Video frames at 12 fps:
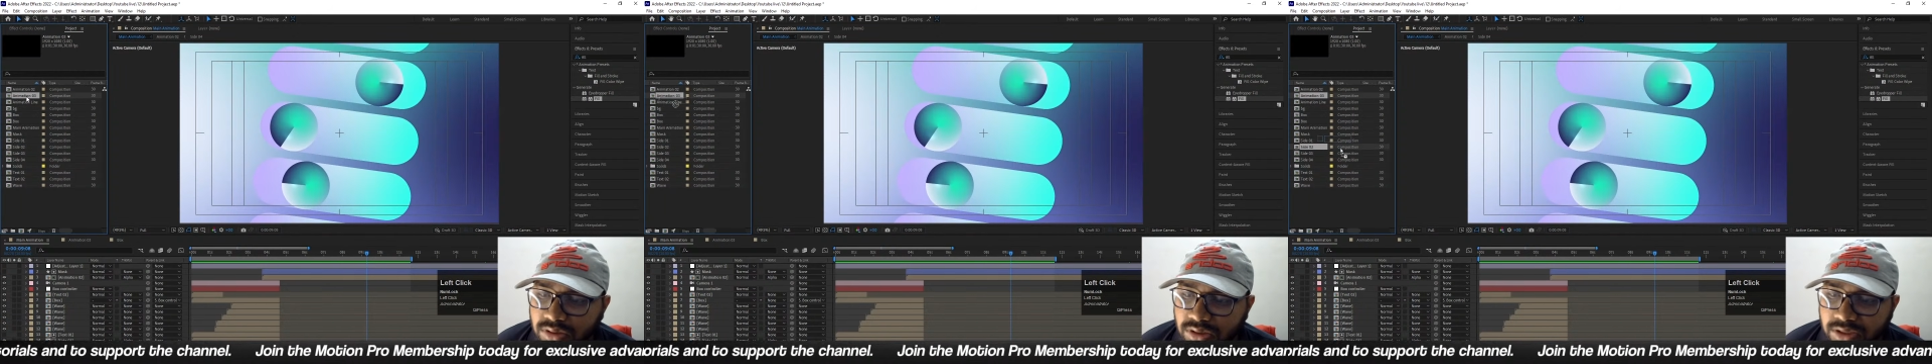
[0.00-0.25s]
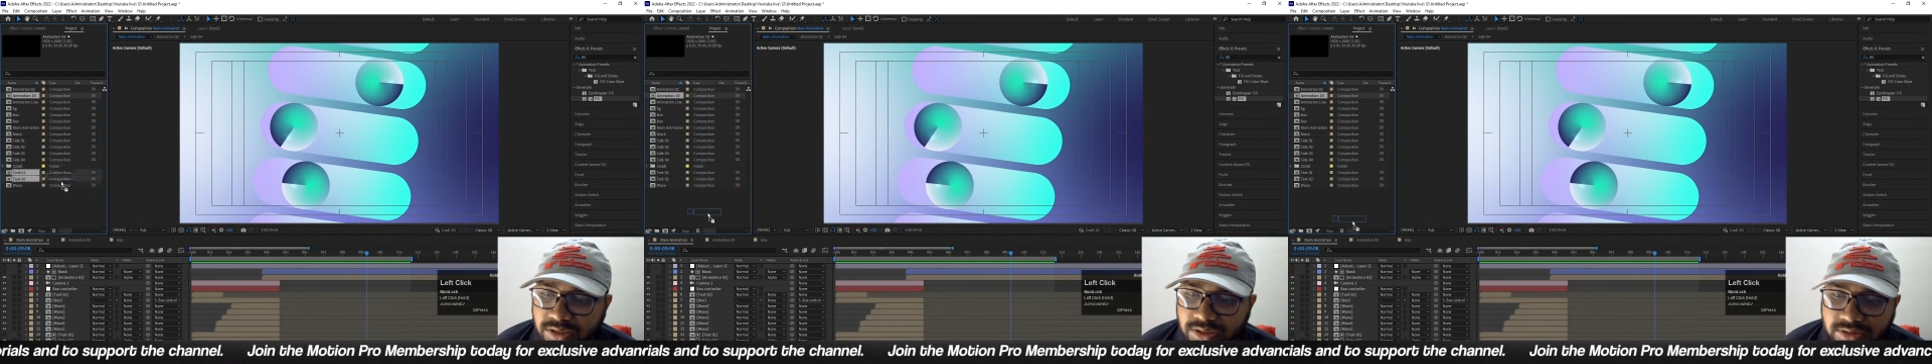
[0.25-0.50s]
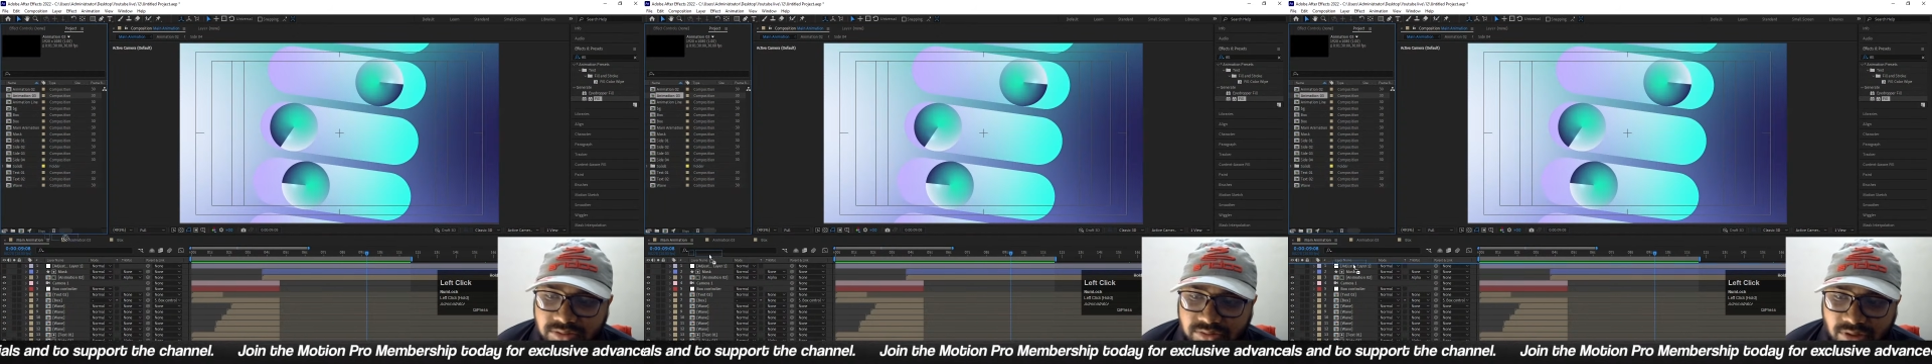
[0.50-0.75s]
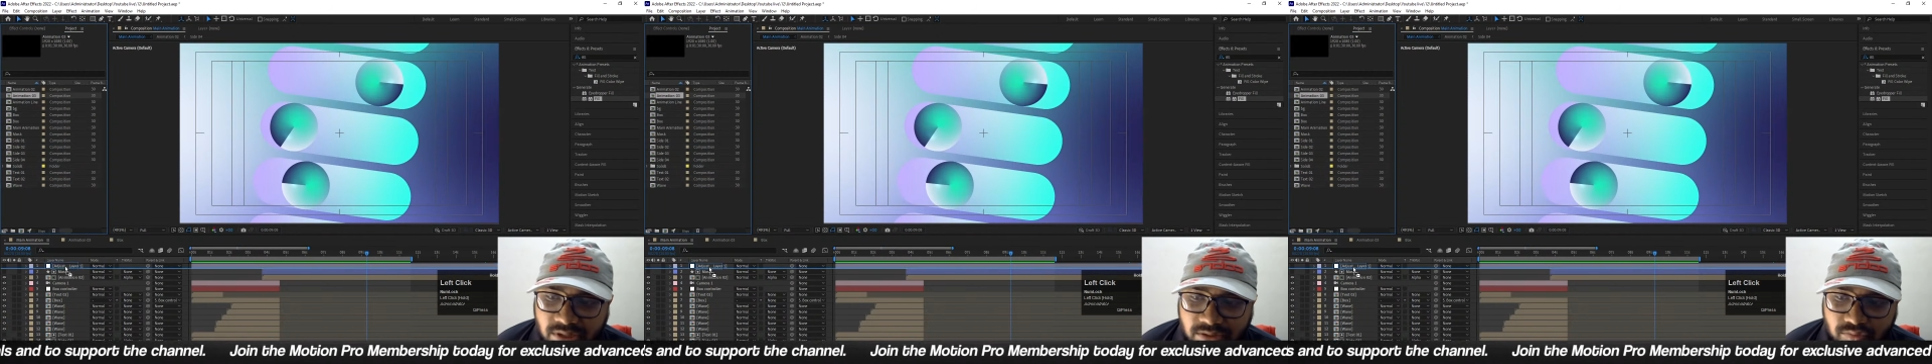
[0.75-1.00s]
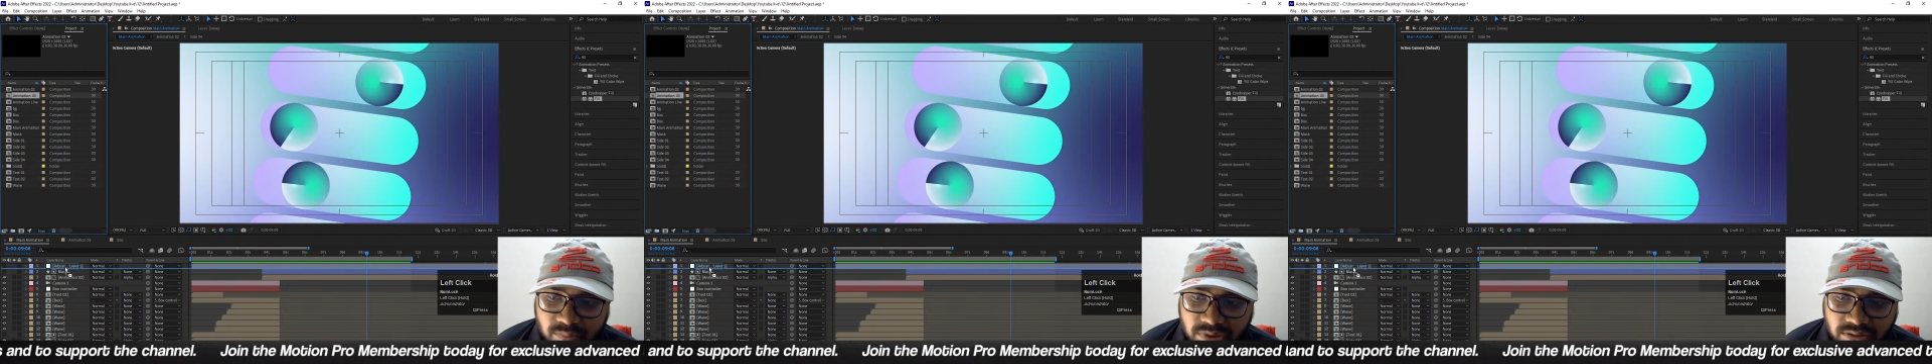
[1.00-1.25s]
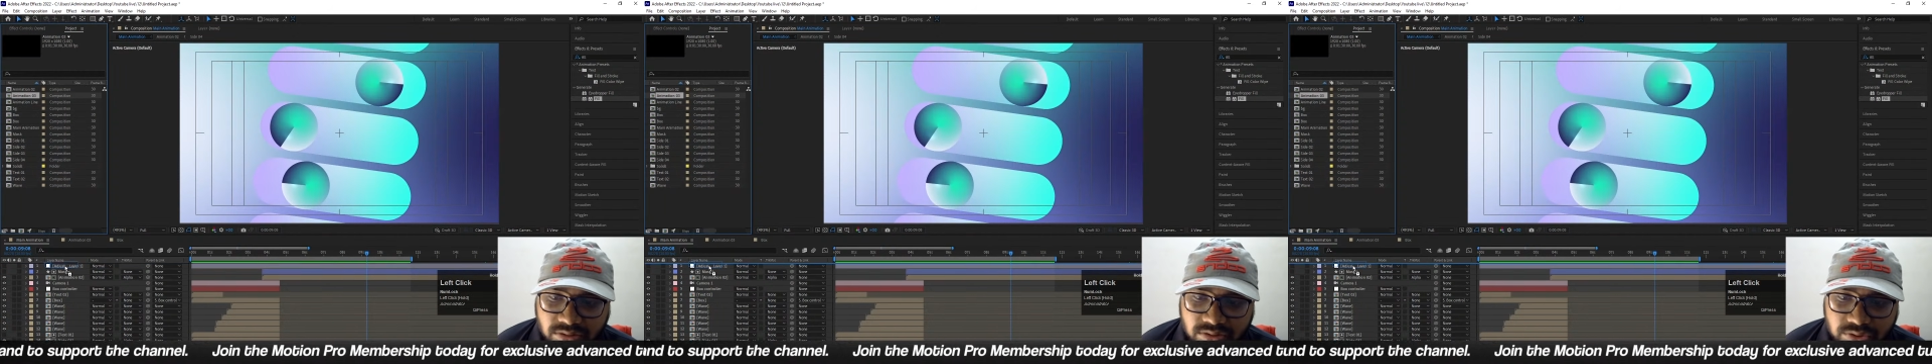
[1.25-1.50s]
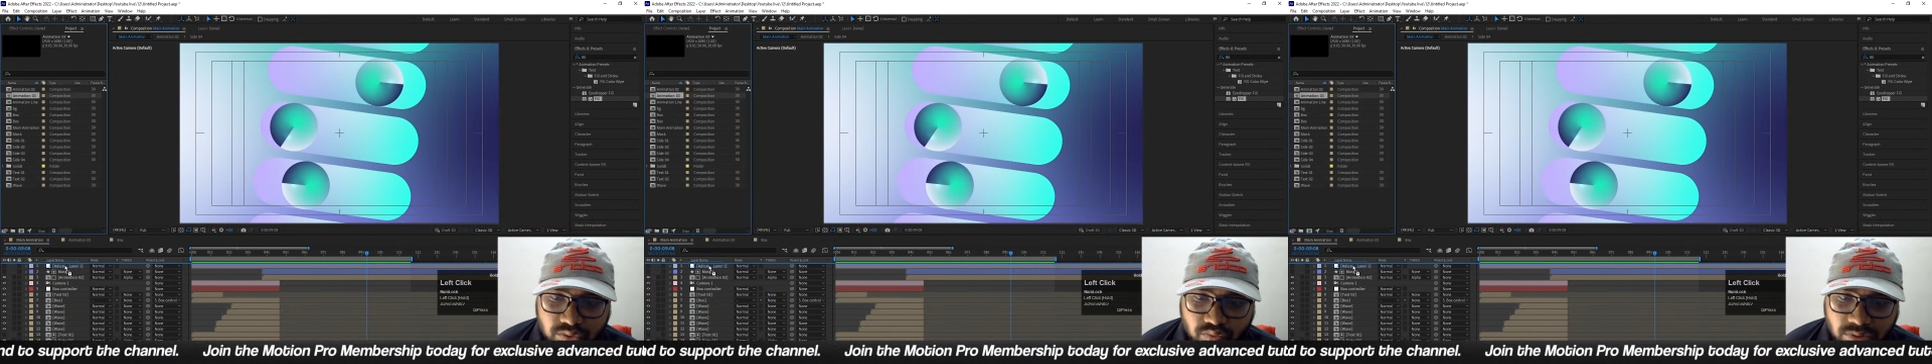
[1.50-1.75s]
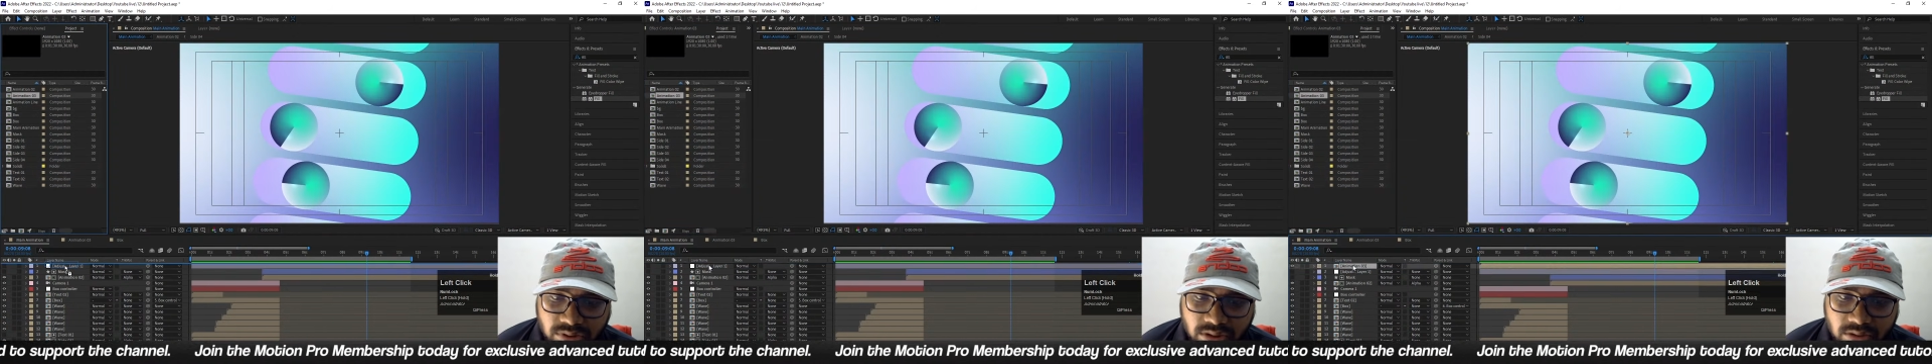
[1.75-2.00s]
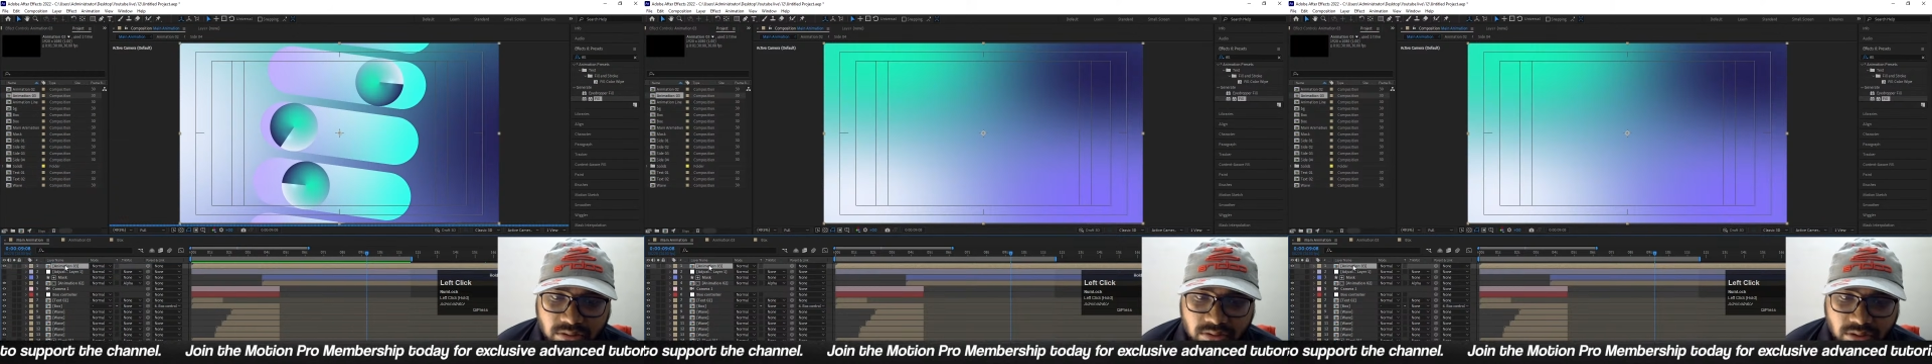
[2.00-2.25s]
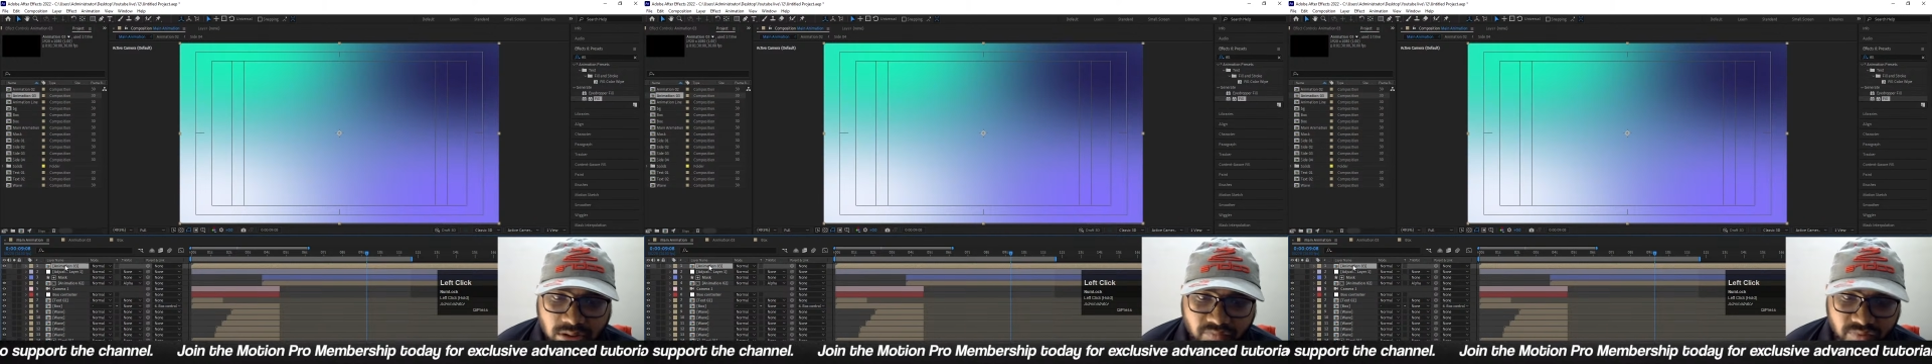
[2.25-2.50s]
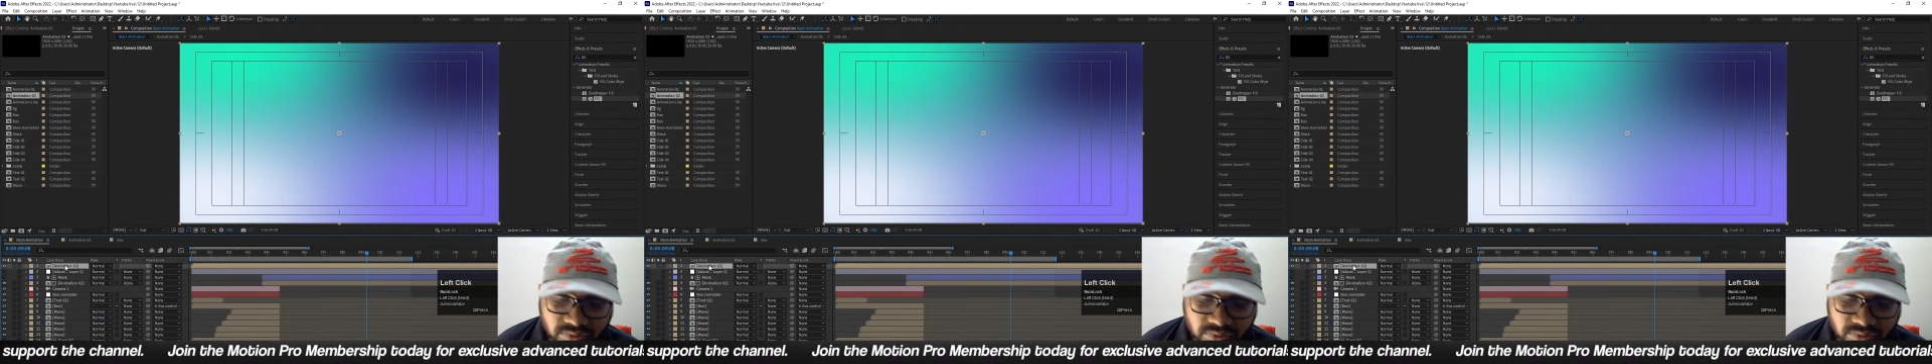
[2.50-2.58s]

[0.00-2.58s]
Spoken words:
And let's try to bring this over here, and with